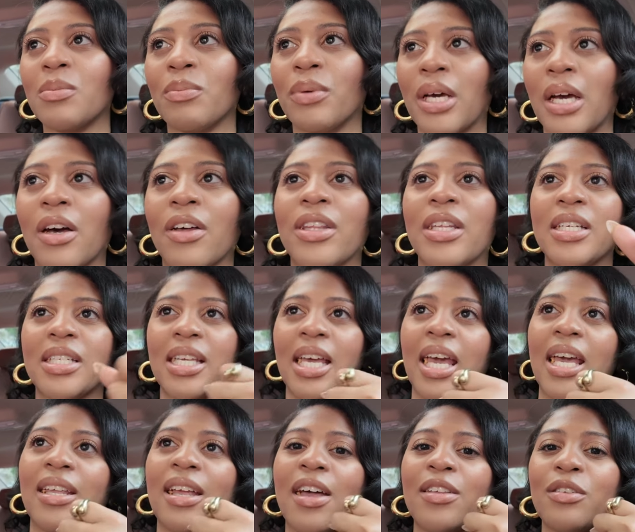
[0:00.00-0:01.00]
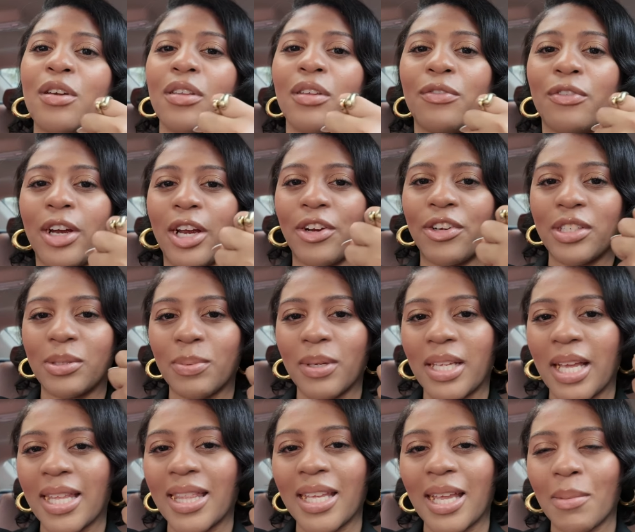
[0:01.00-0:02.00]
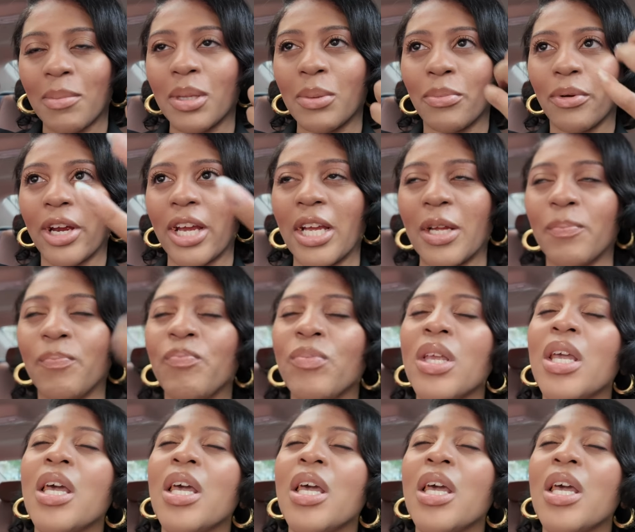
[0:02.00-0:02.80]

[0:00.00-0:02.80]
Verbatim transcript: But on this hand, I know the fragrance, but not the name of the brand.